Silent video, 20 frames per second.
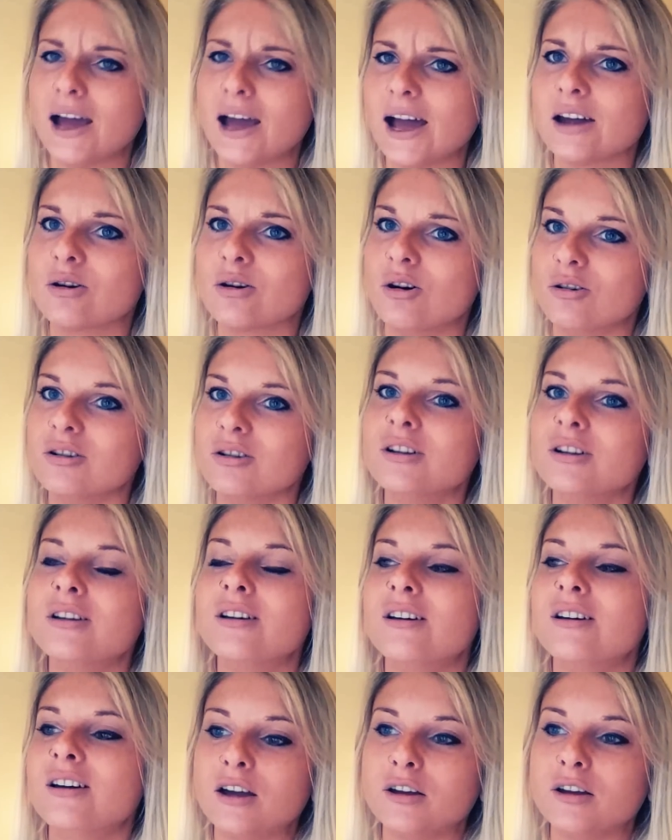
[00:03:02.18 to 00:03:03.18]
at all.
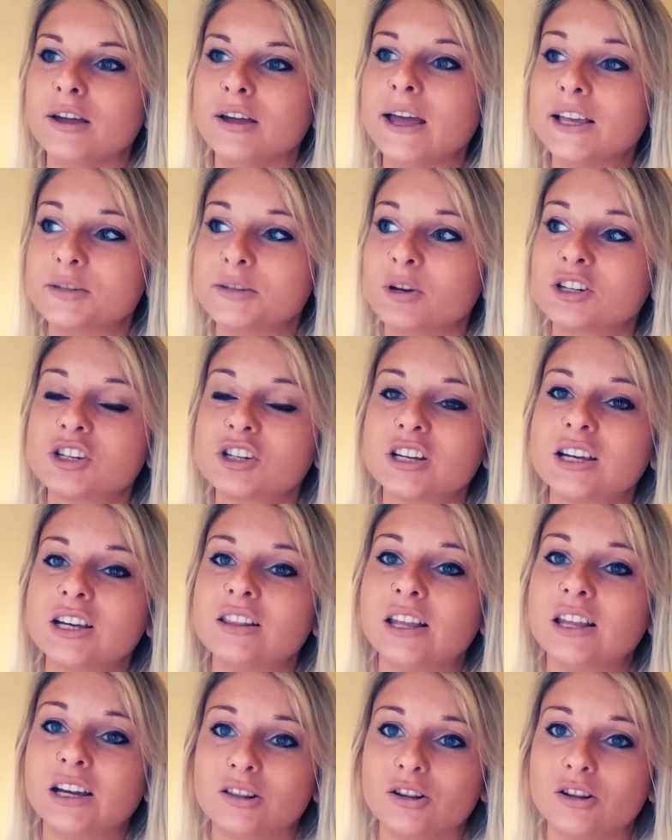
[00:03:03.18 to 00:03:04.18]
Especially
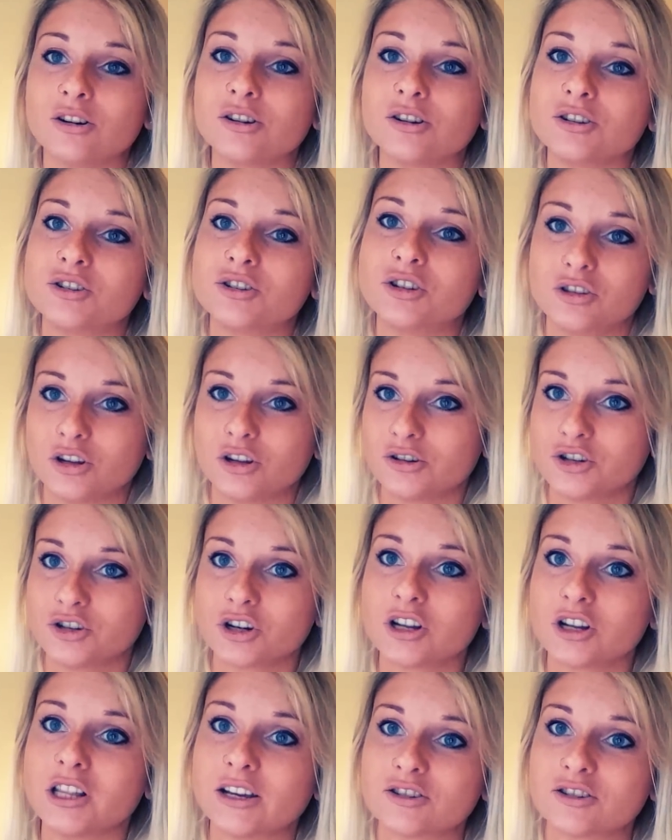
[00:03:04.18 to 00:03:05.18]
in
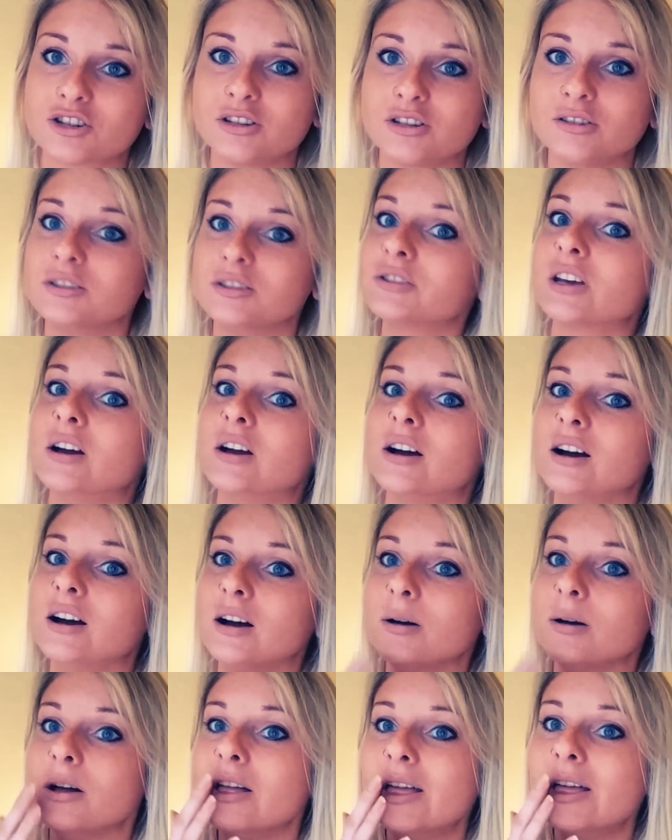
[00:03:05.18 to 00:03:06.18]
larger collections,
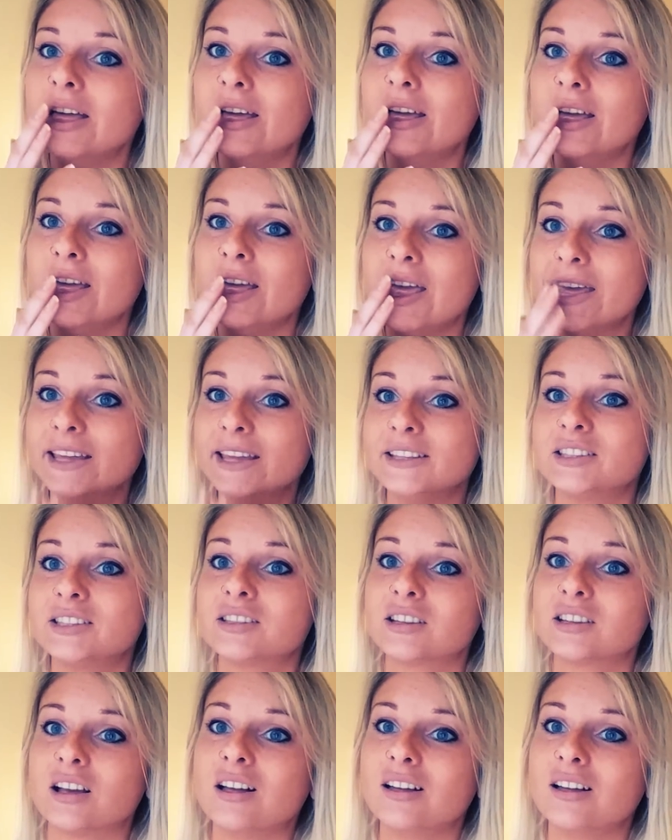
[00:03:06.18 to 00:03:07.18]

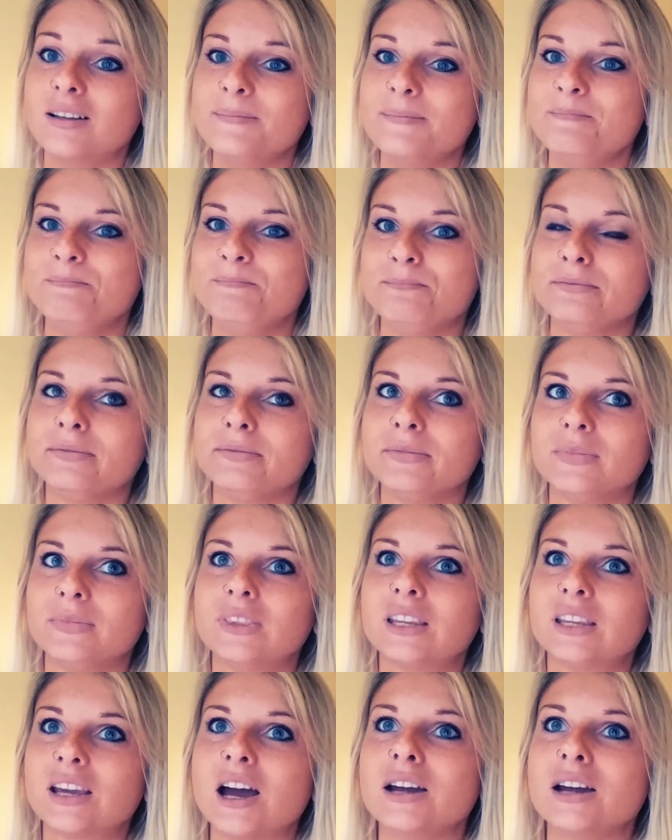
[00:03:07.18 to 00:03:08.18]
it's
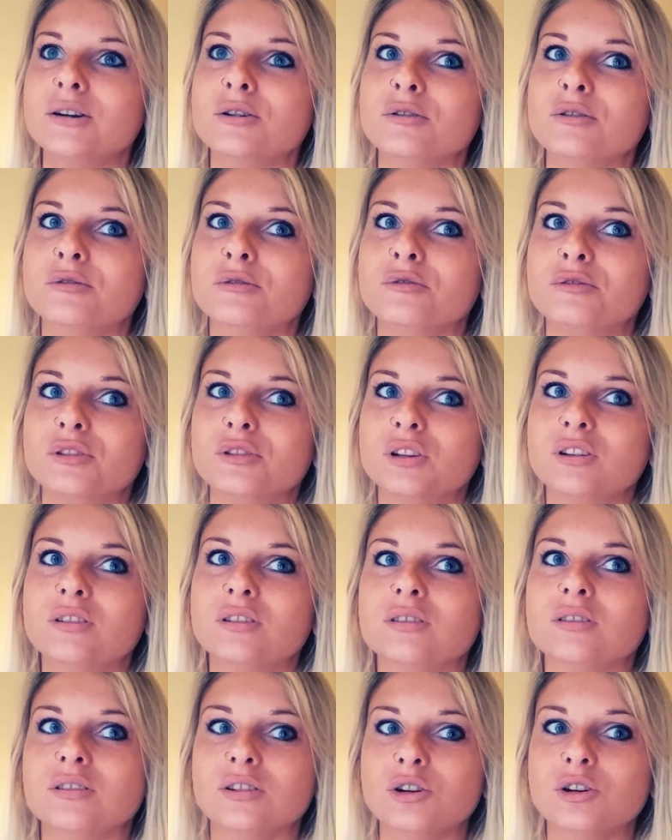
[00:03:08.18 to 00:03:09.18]
kind of
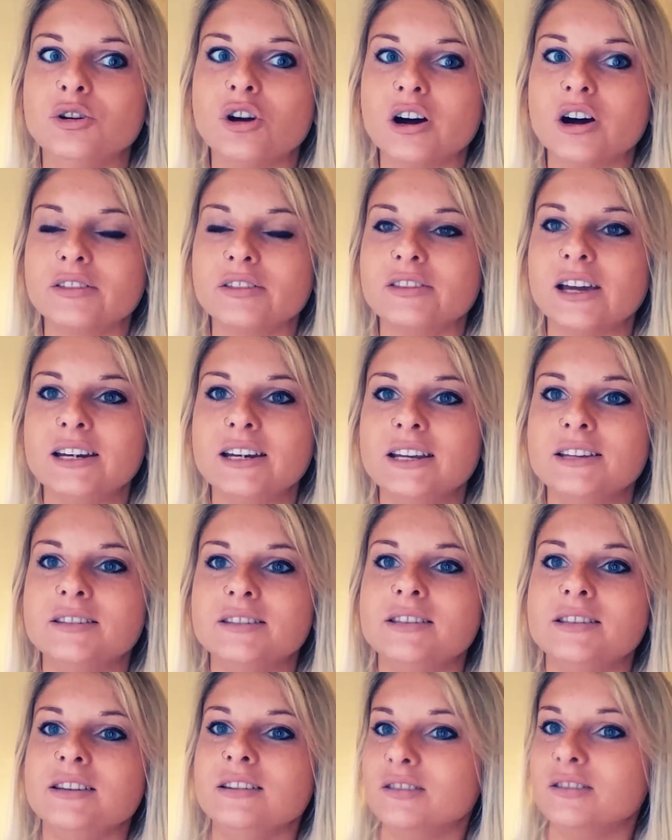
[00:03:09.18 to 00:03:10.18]
not that
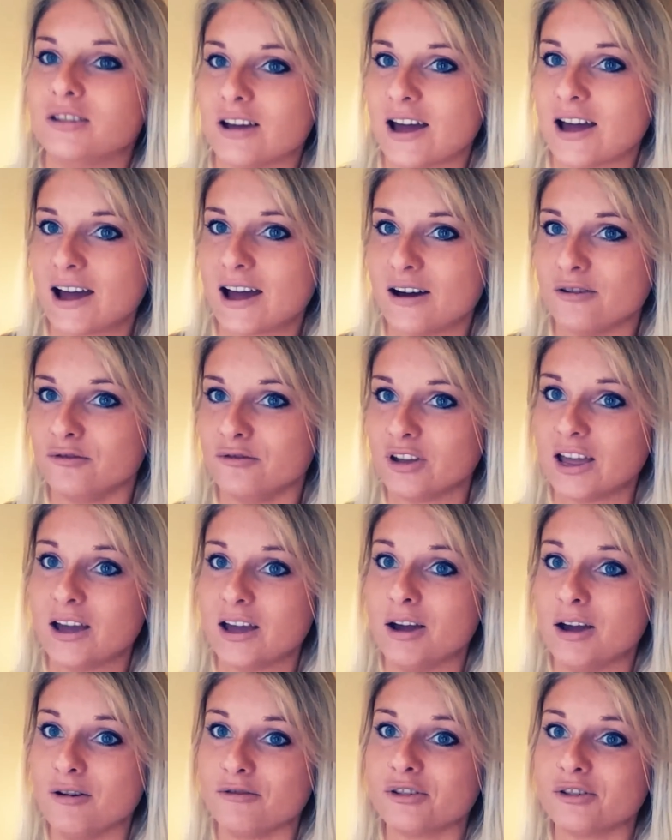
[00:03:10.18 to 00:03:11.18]
easy to have
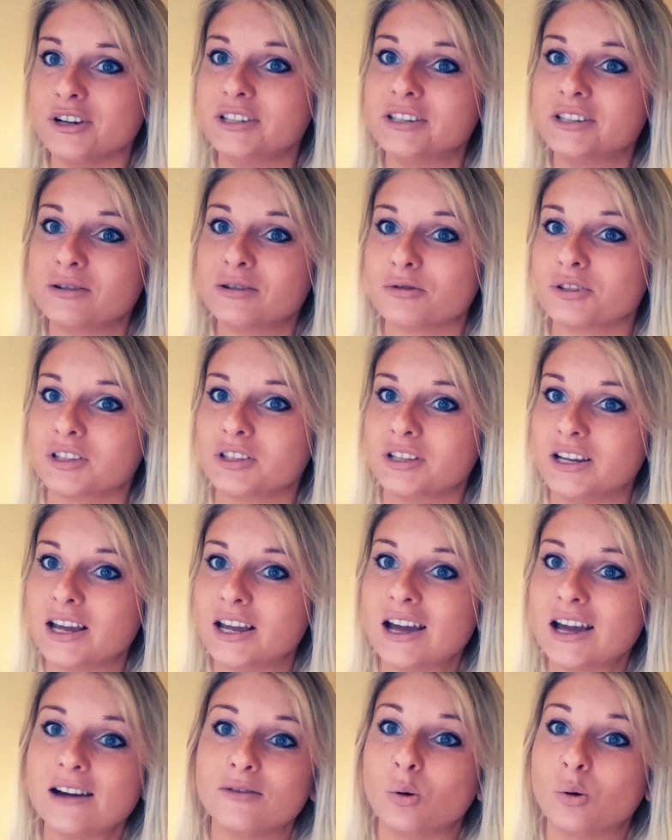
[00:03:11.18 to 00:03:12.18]
every single
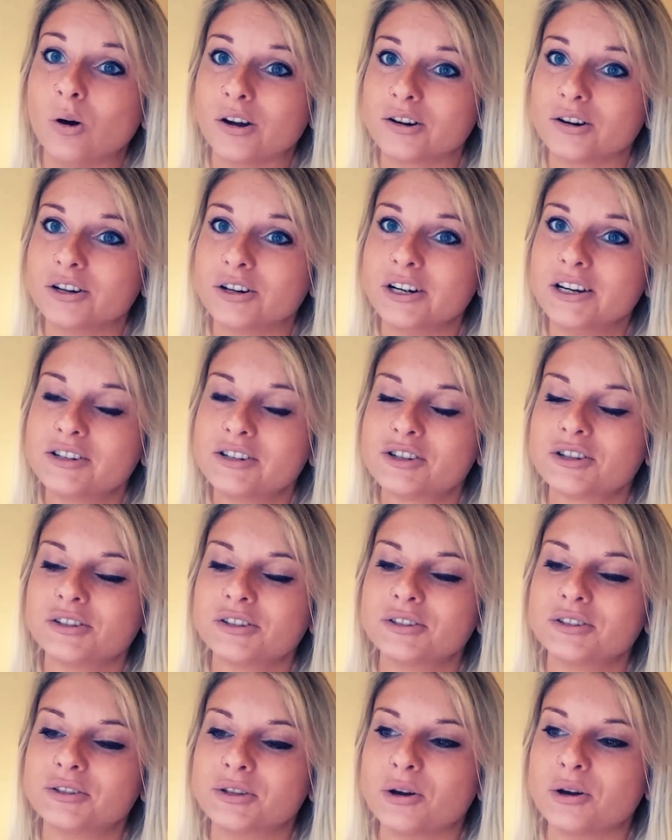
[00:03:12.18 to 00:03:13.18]
sling have a water dish,
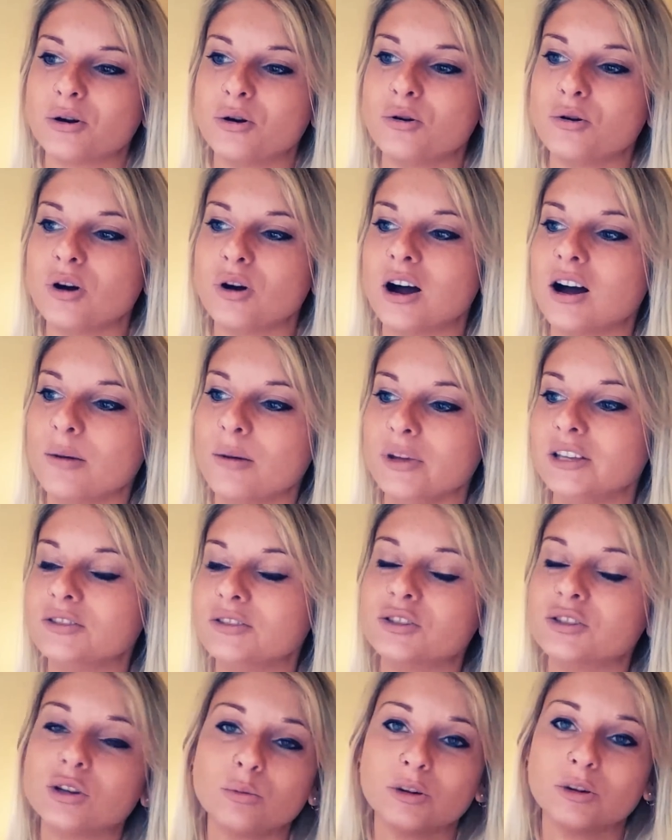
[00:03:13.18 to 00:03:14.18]
so
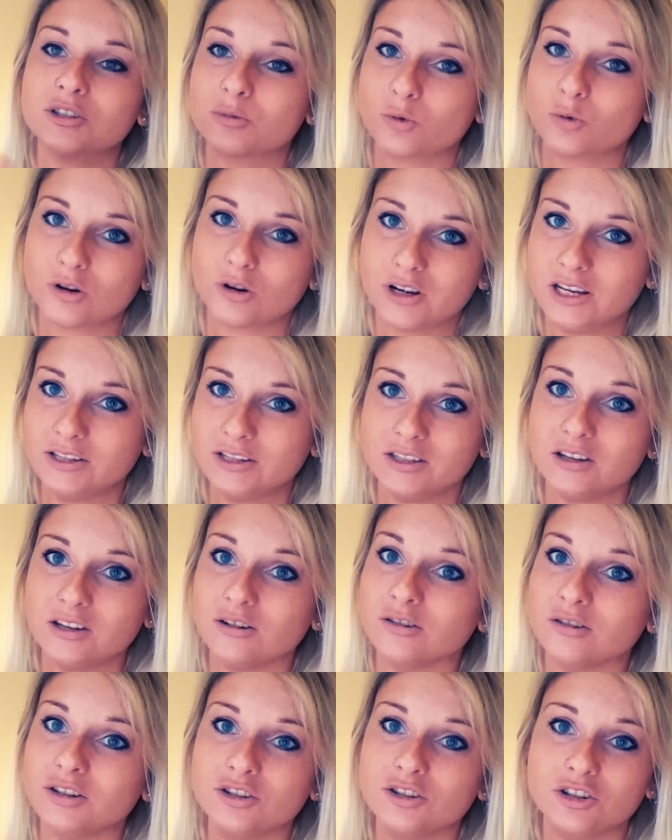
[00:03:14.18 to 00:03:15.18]
it's so much more
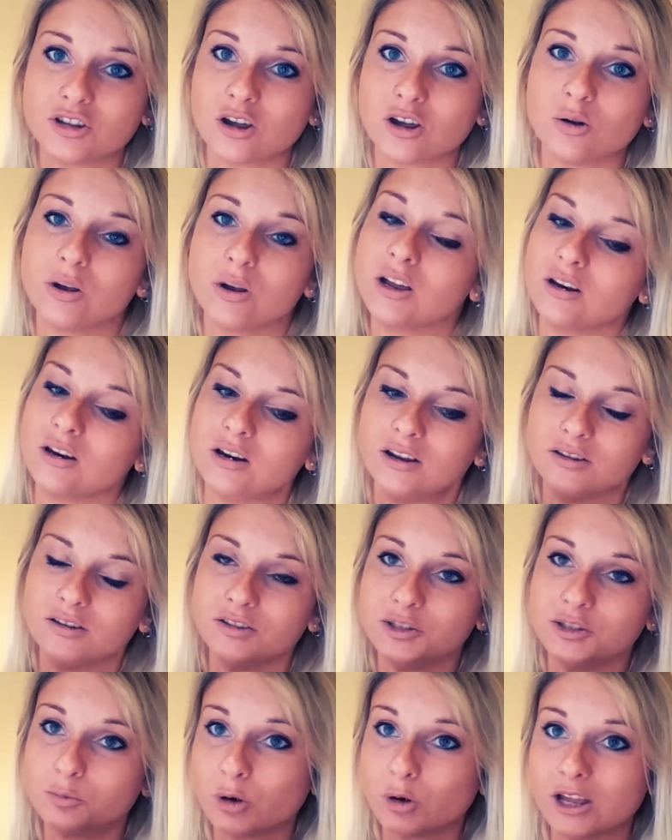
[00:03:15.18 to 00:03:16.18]
easier to just go in
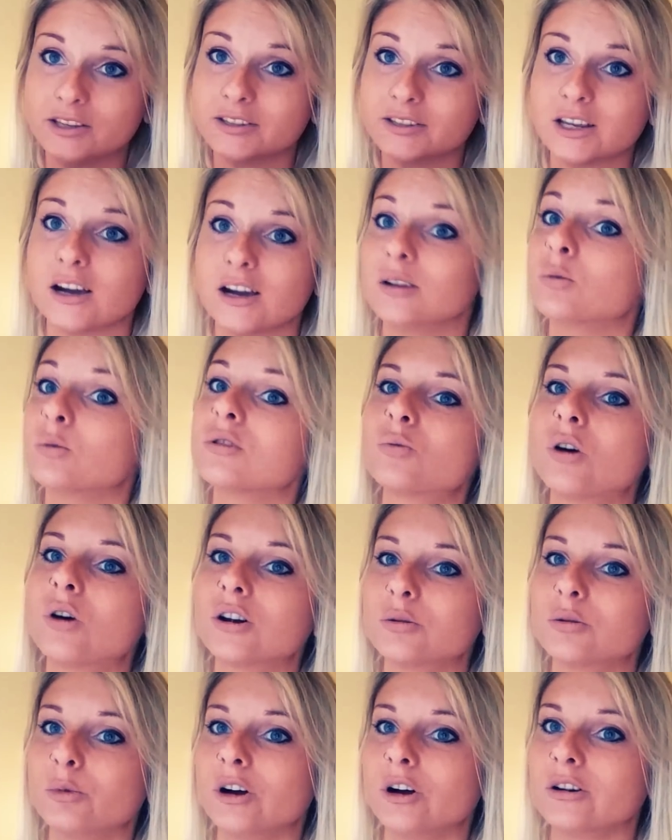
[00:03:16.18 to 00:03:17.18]
and spray the side with a
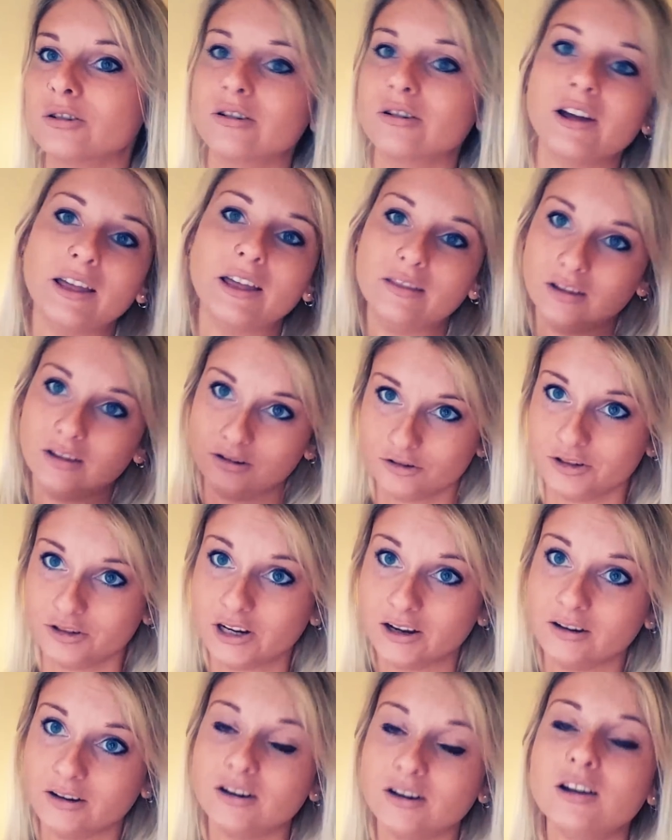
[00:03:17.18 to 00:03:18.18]
water bottle and then you're
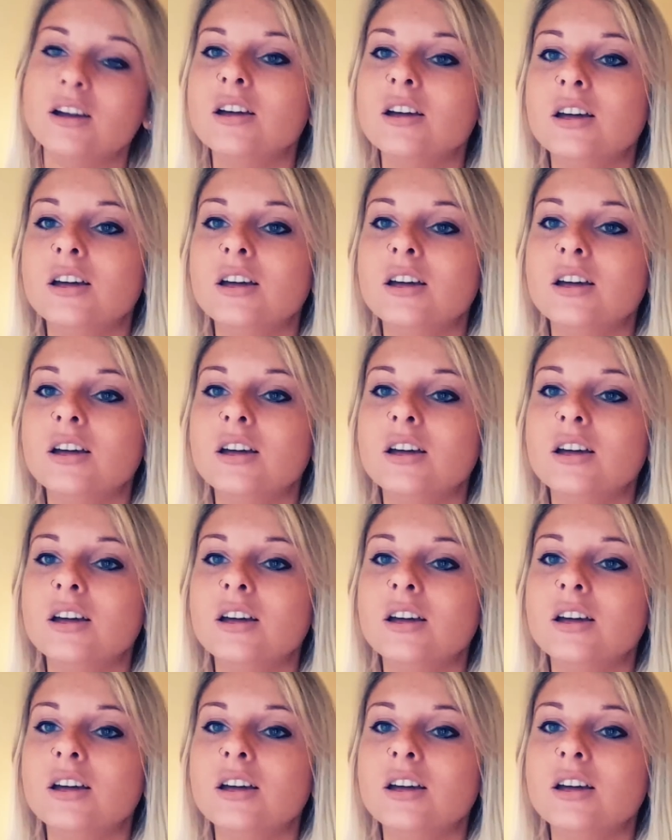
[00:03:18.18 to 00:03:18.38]
done.